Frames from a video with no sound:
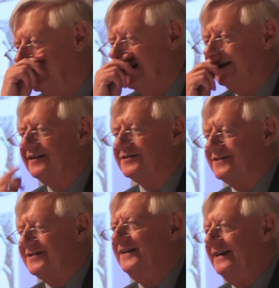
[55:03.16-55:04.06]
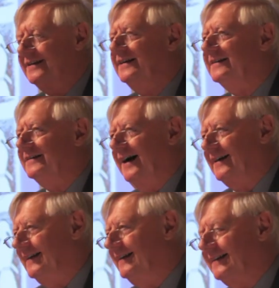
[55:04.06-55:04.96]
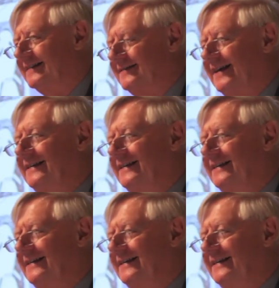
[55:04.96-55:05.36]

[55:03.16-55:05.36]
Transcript: allows us to think, I think, in slightly